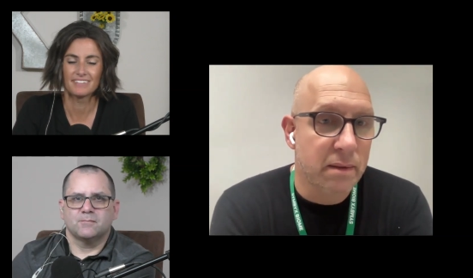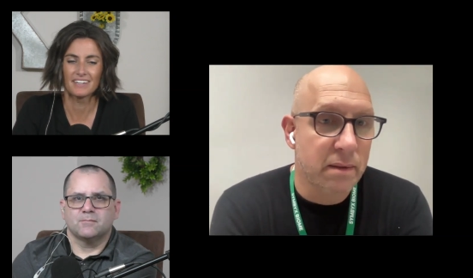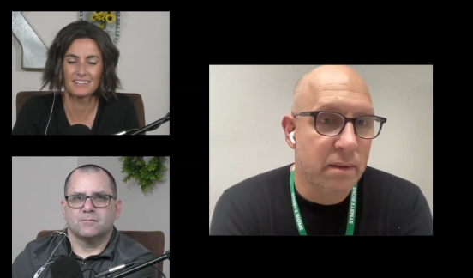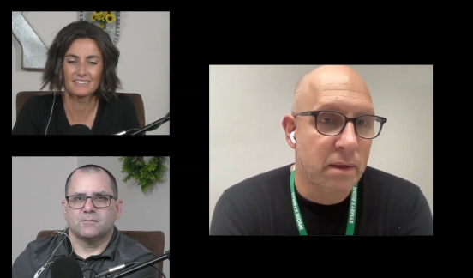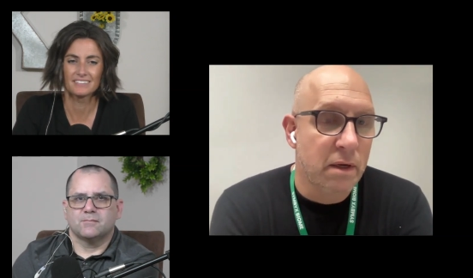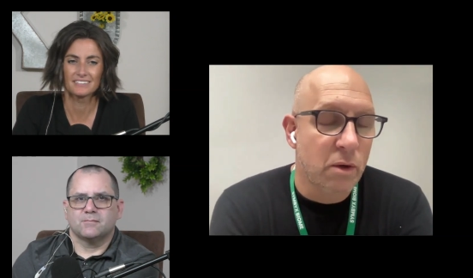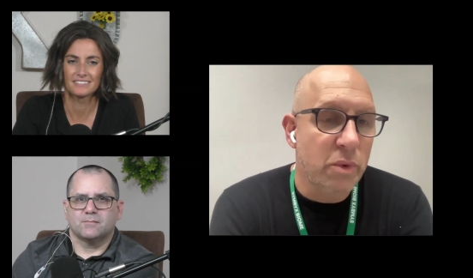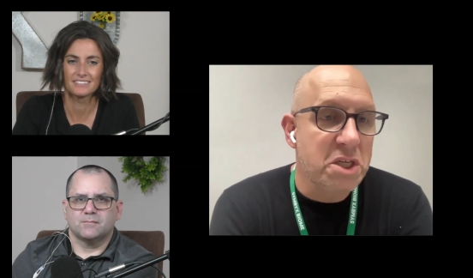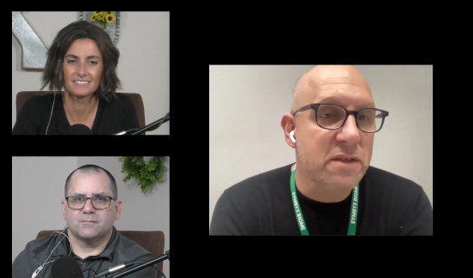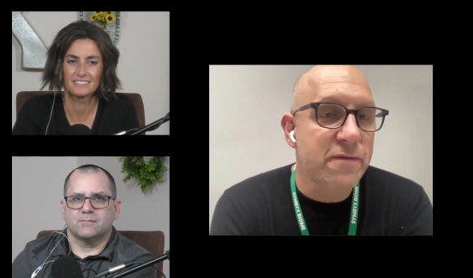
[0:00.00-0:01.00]
Speaker 1: Yeah
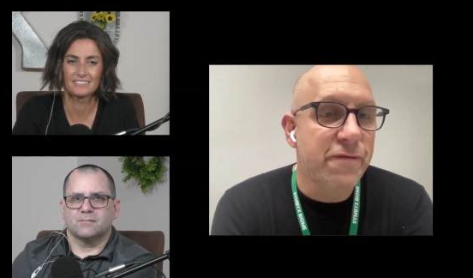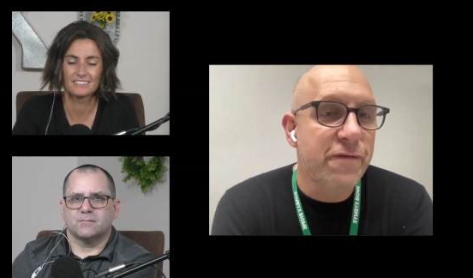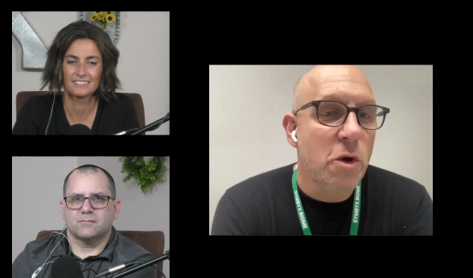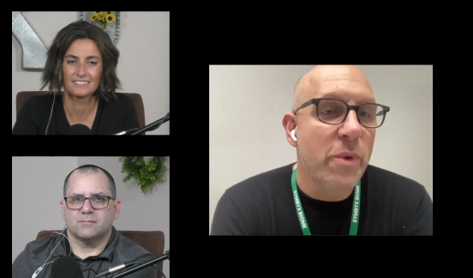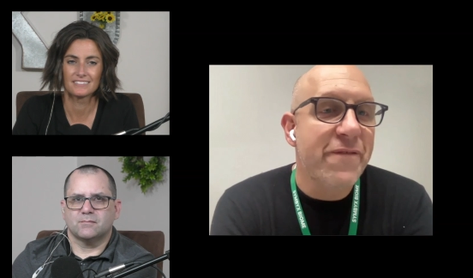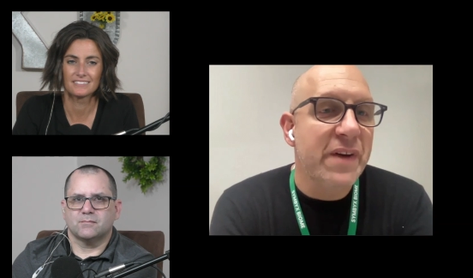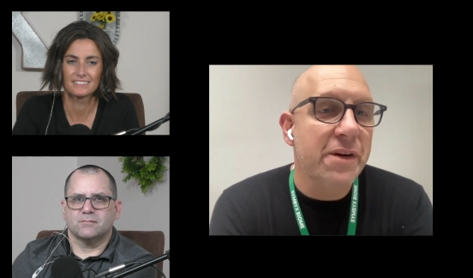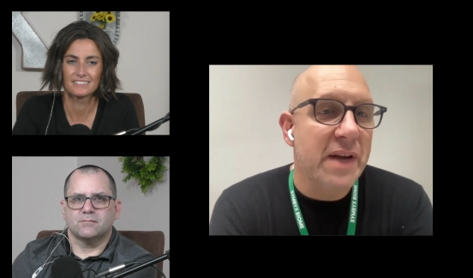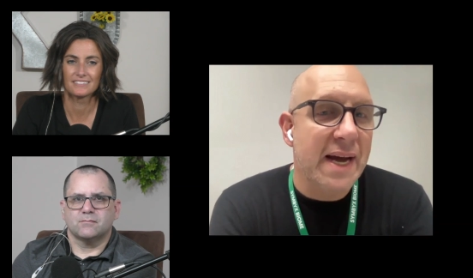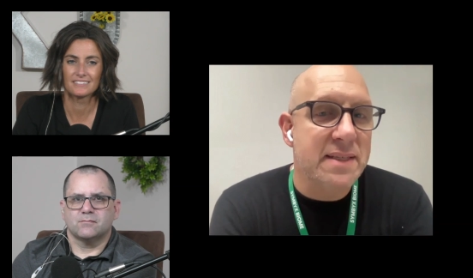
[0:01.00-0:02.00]
we just we
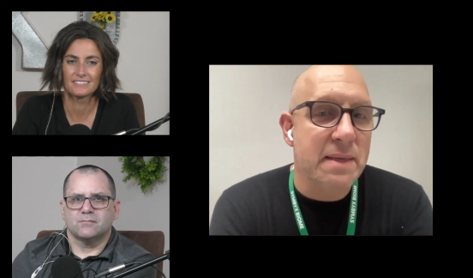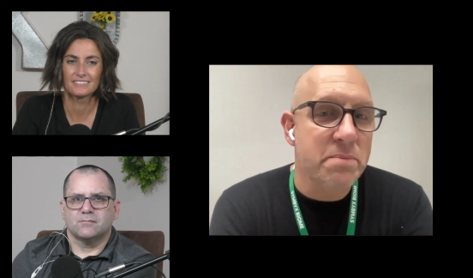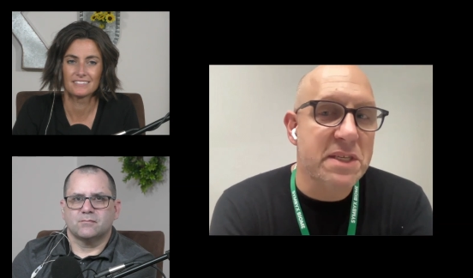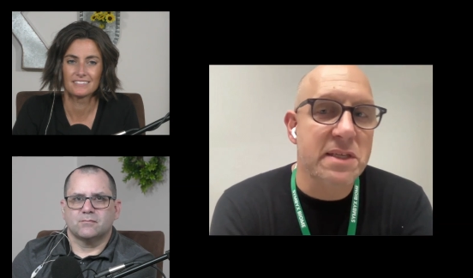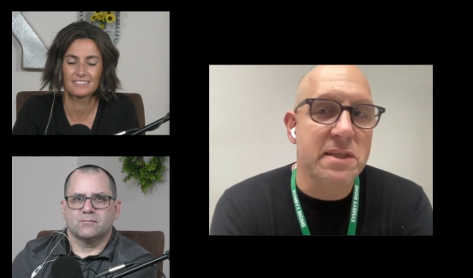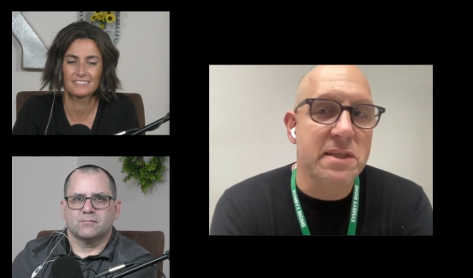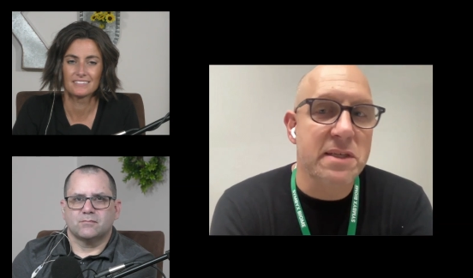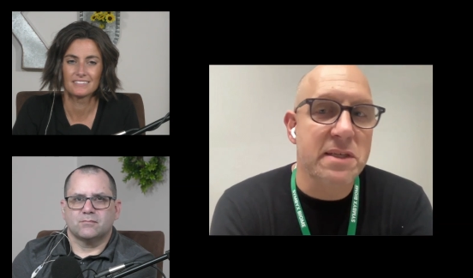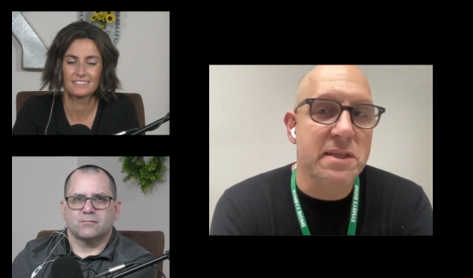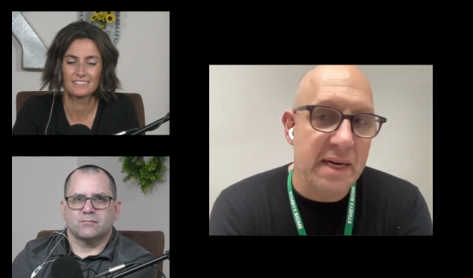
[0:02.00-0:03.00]
figured out some
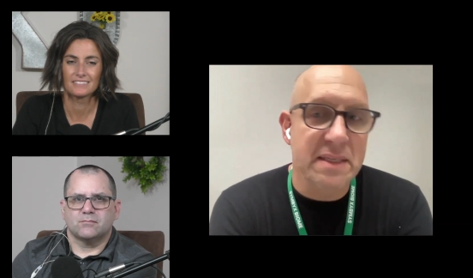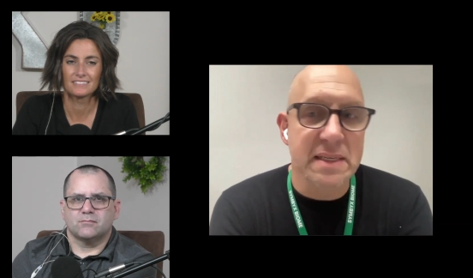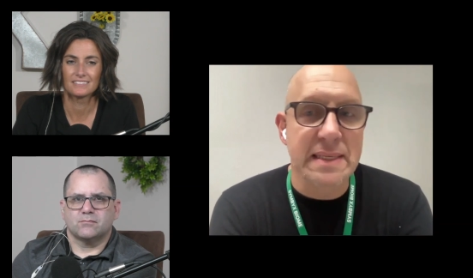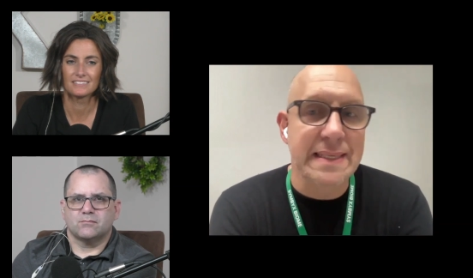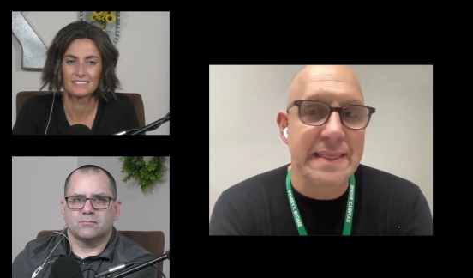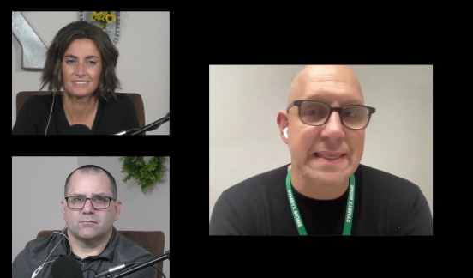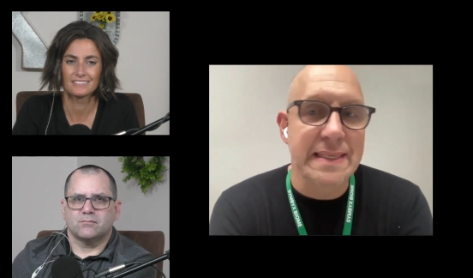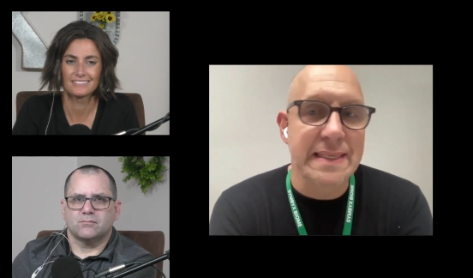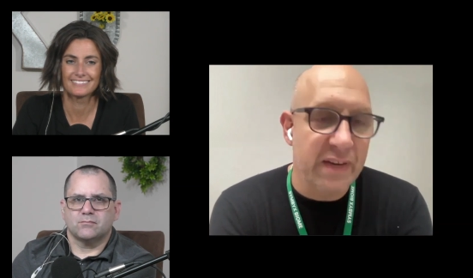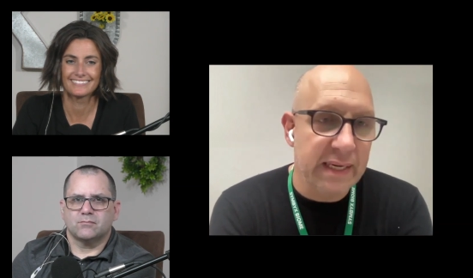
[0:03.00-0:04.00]
smart scientist
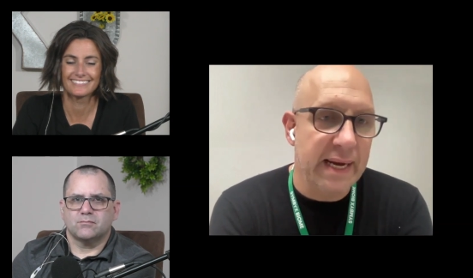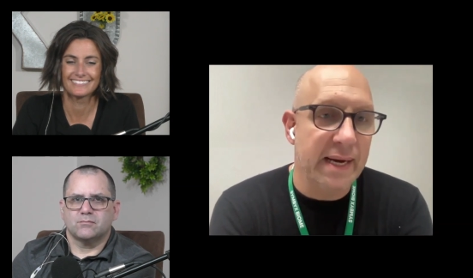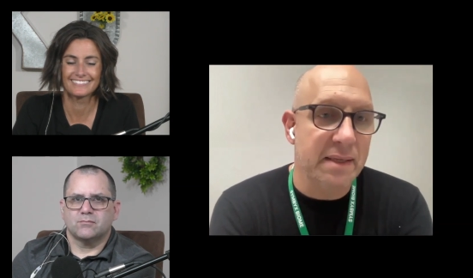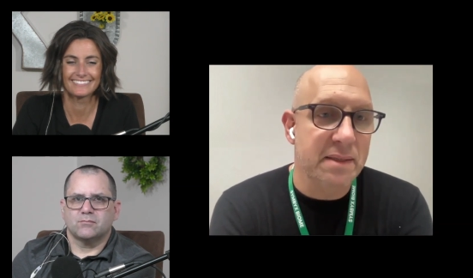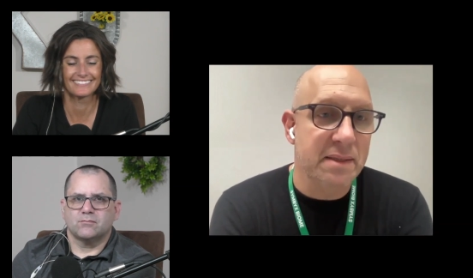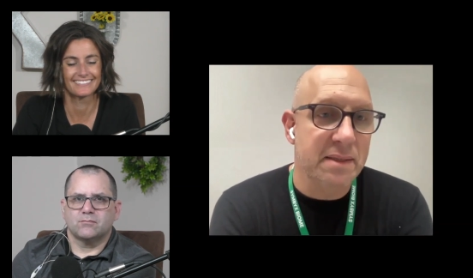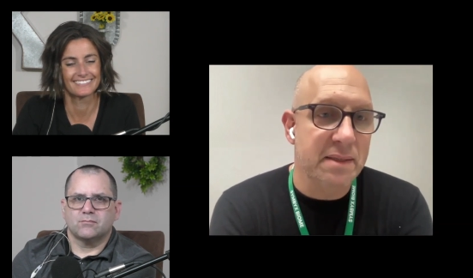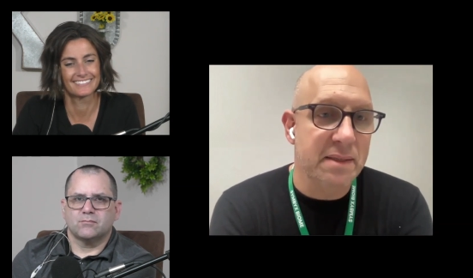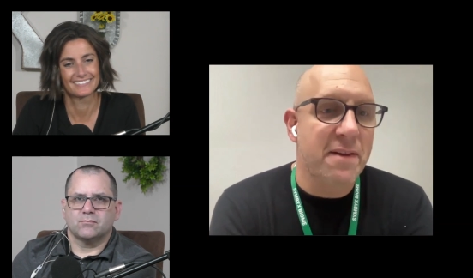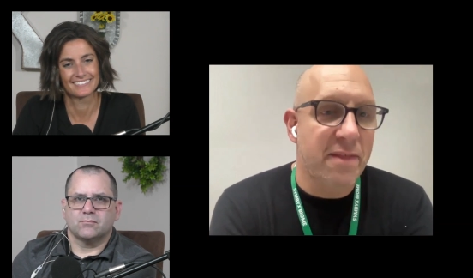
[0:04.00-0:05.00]
somewhere figured out
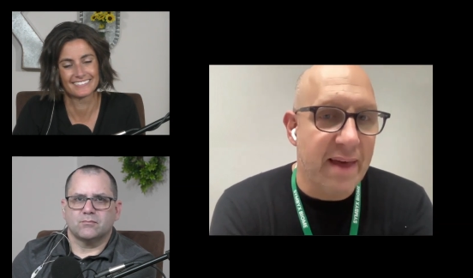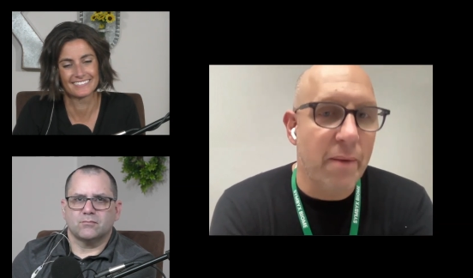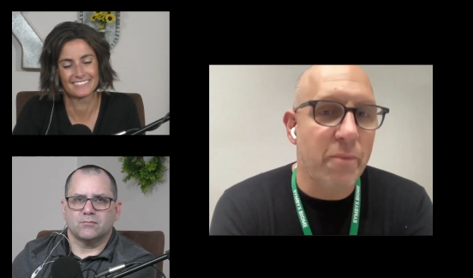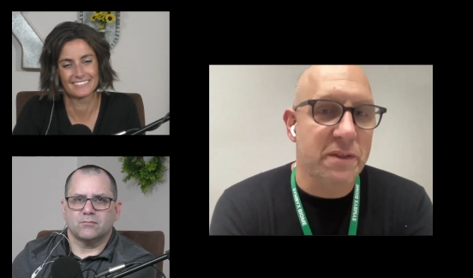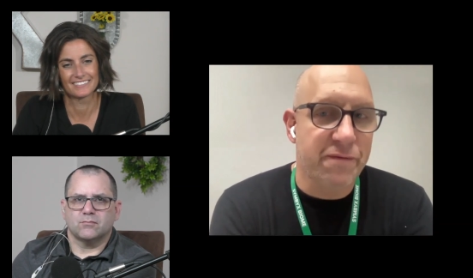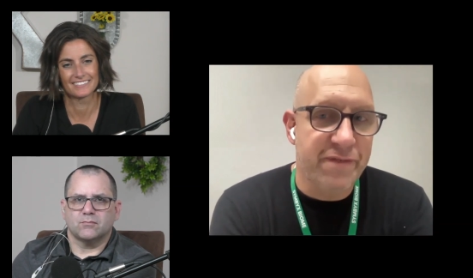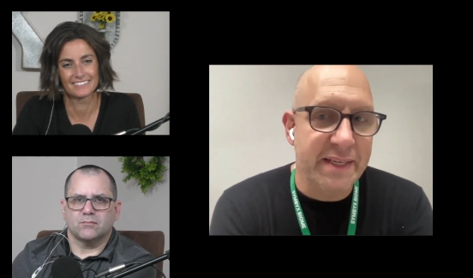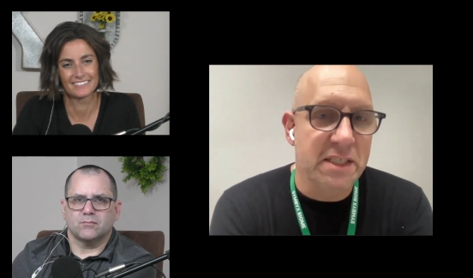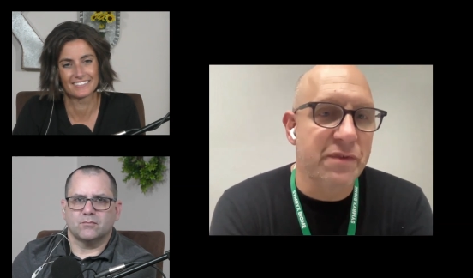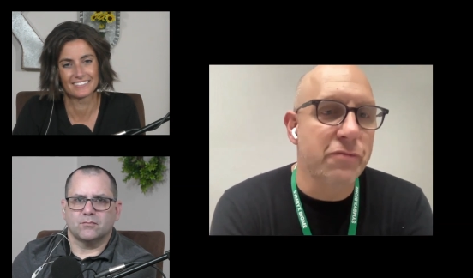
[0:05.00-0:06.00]
that that was
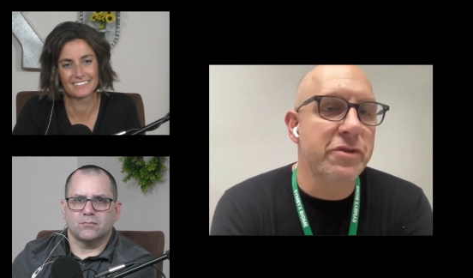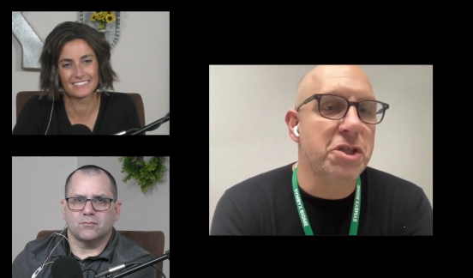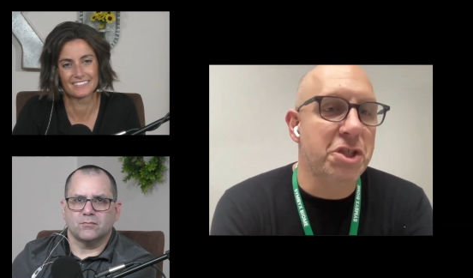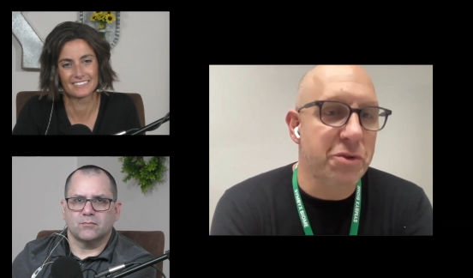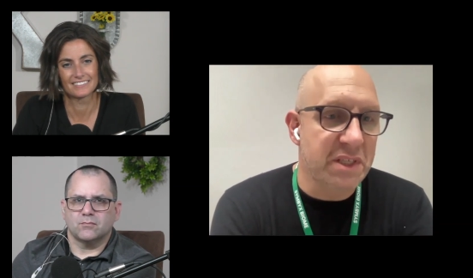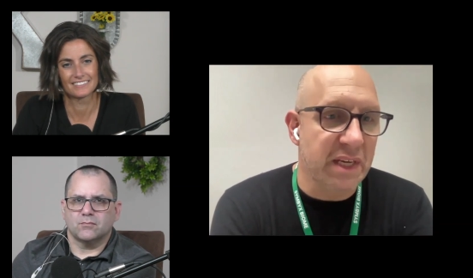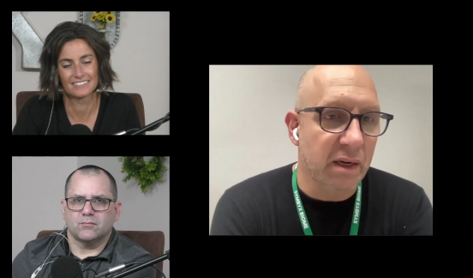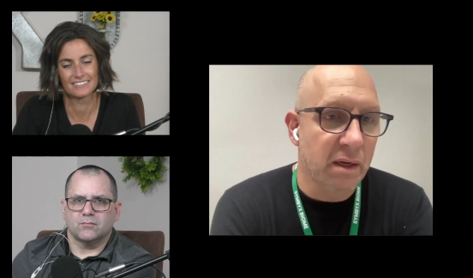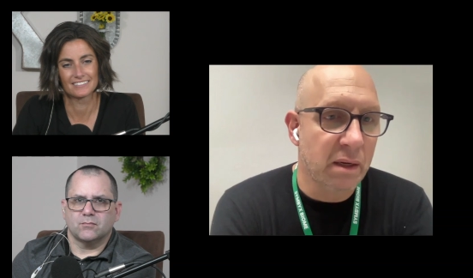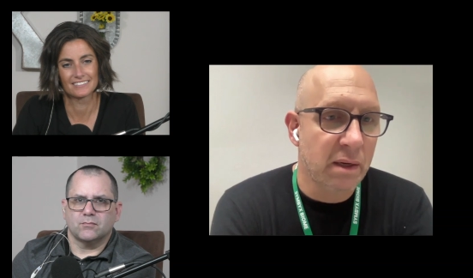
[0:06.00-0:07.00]
effective in
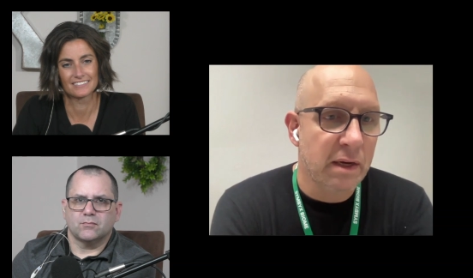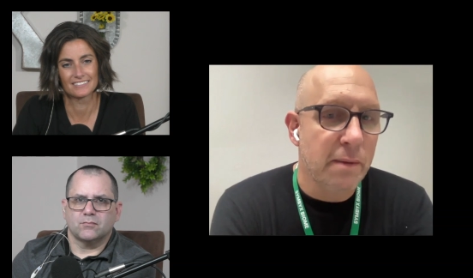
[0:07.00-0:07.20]
reducing